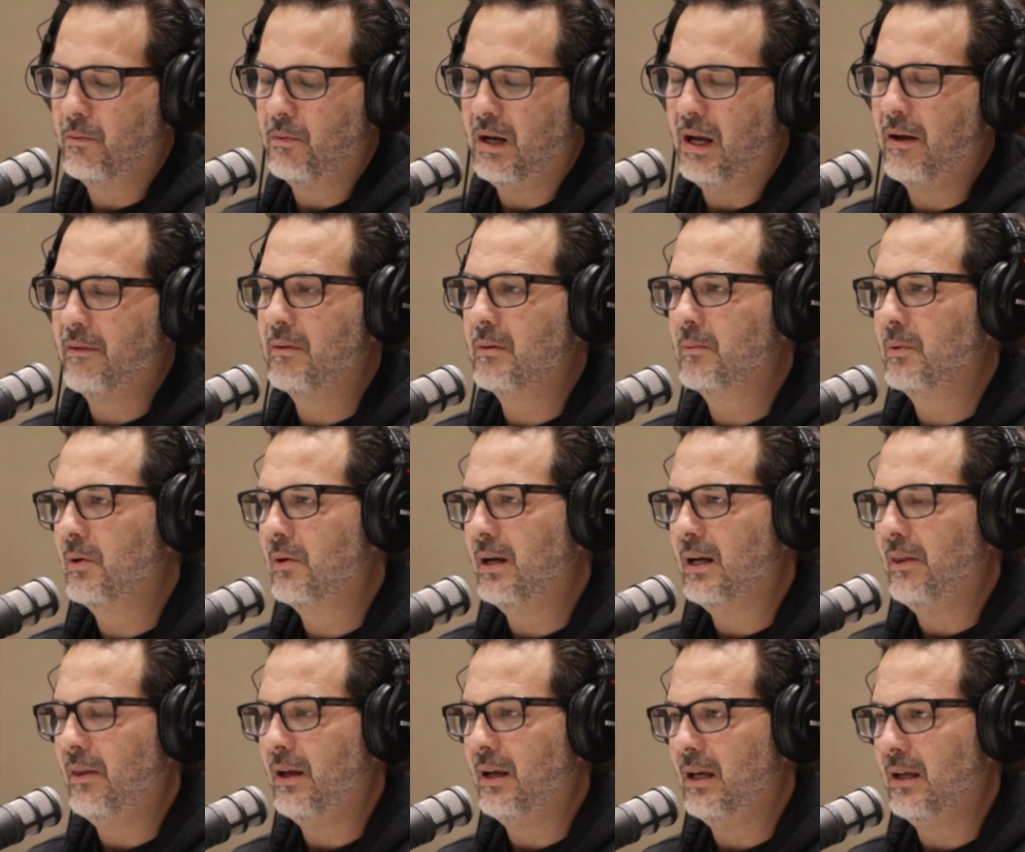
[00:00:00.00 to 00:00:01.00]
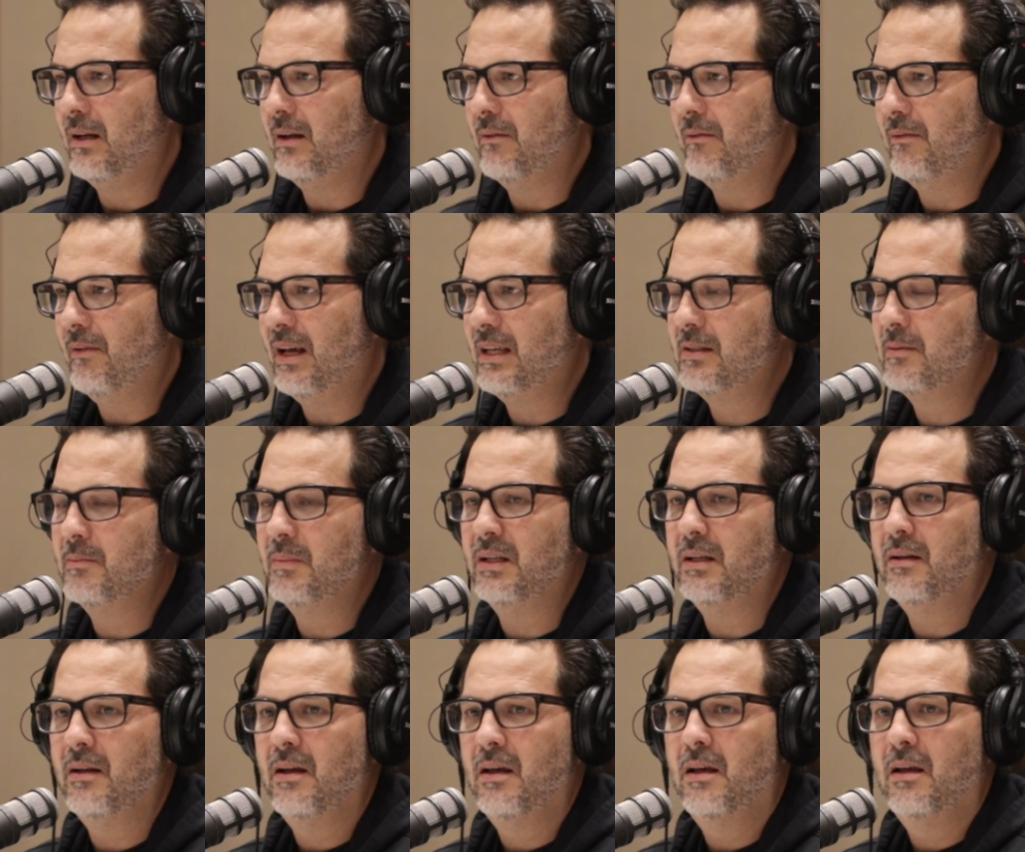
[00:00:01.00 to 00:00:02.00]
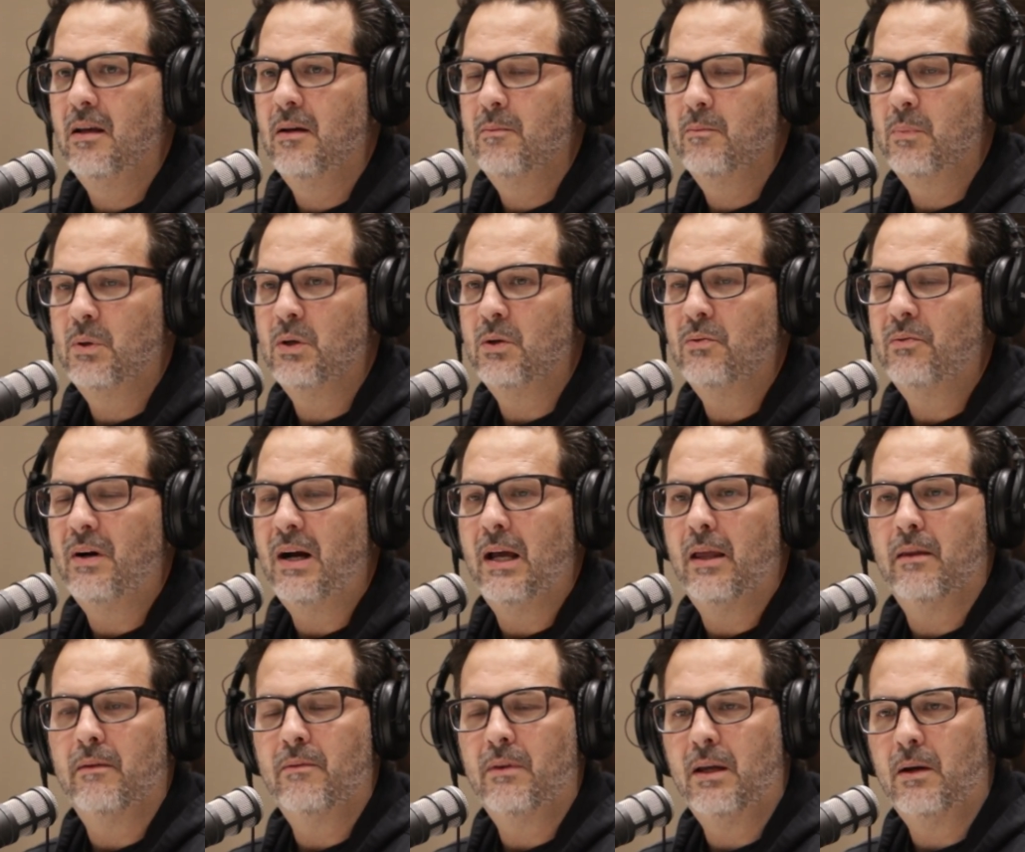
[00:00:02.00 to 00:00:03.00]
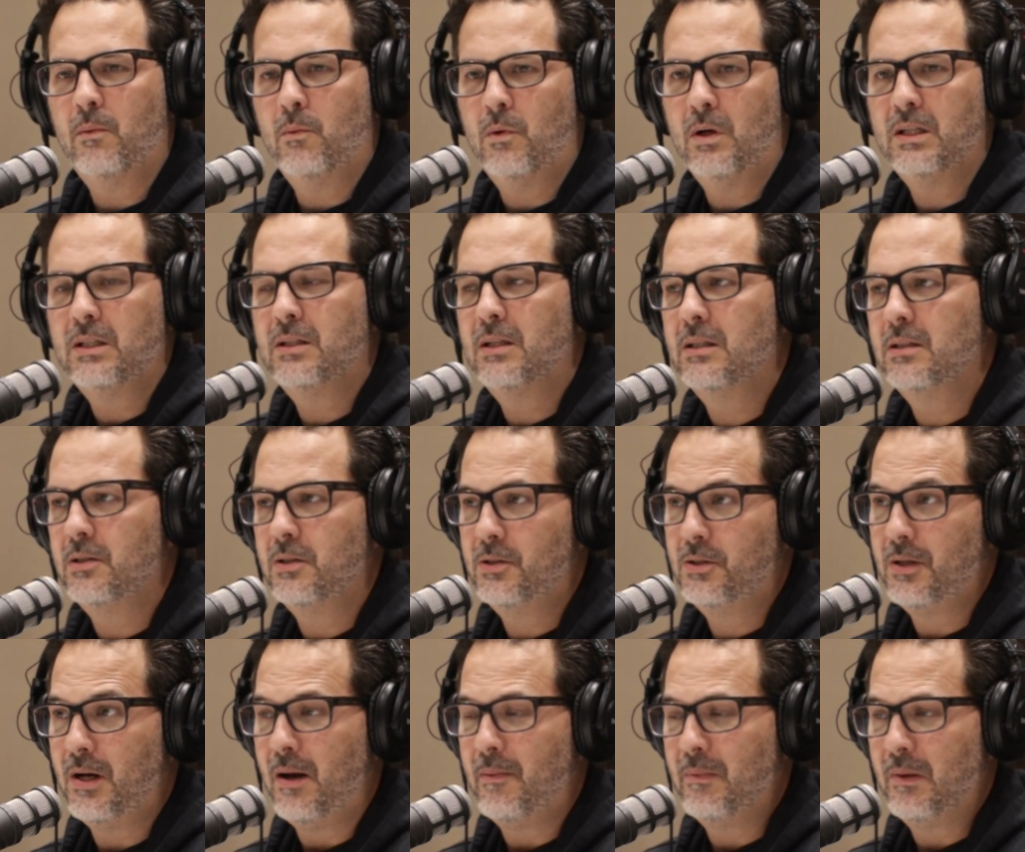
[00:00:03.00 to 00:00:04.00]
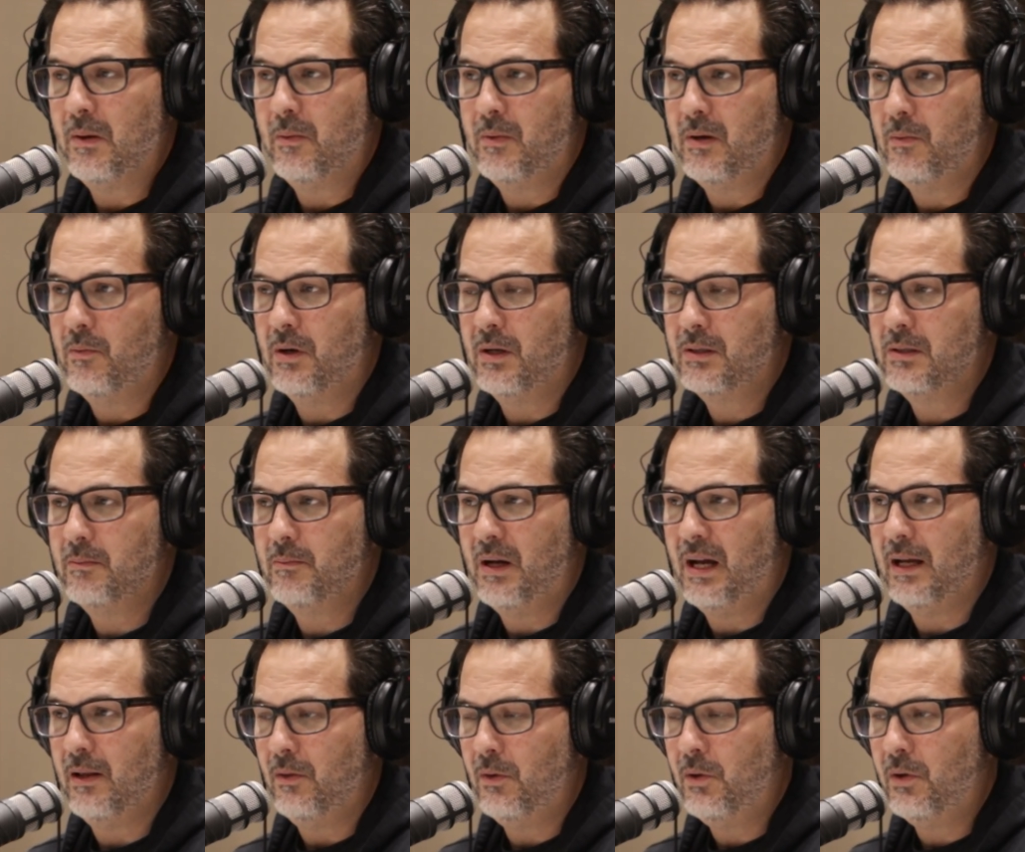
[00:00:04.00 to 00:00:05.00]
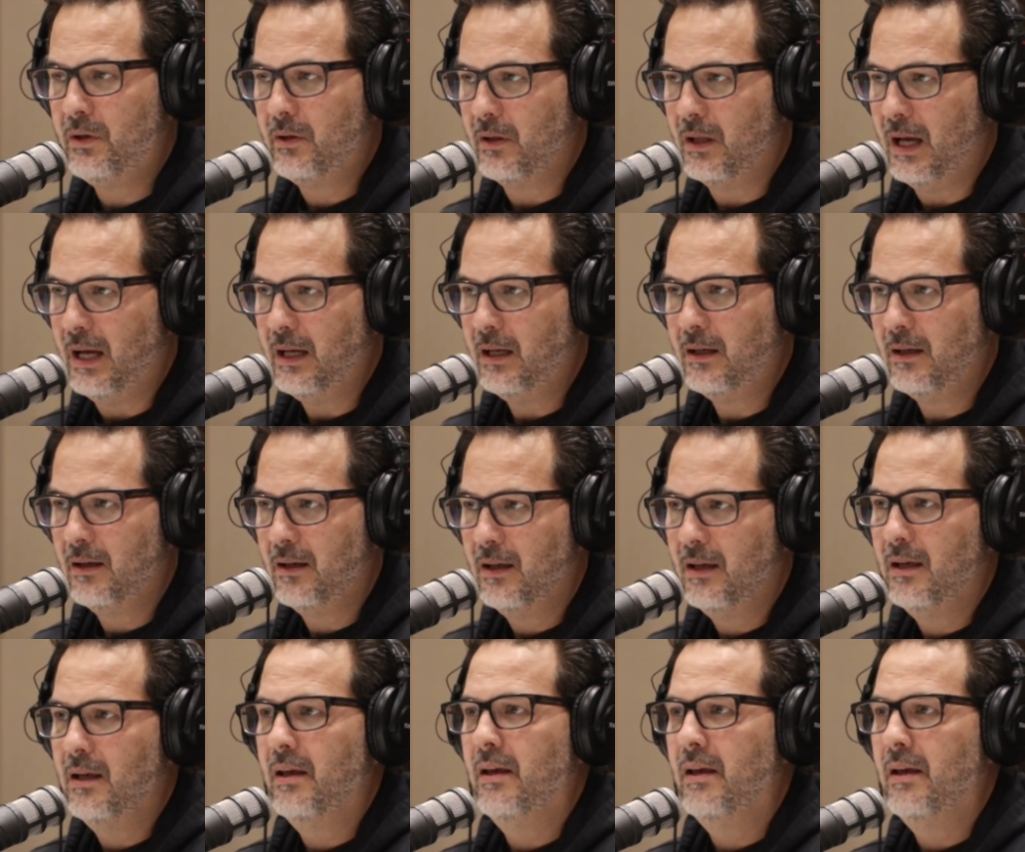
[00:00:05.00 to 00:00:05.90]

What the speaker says: we have them create like an investment profile of like, what does a shop that we want to buy look like?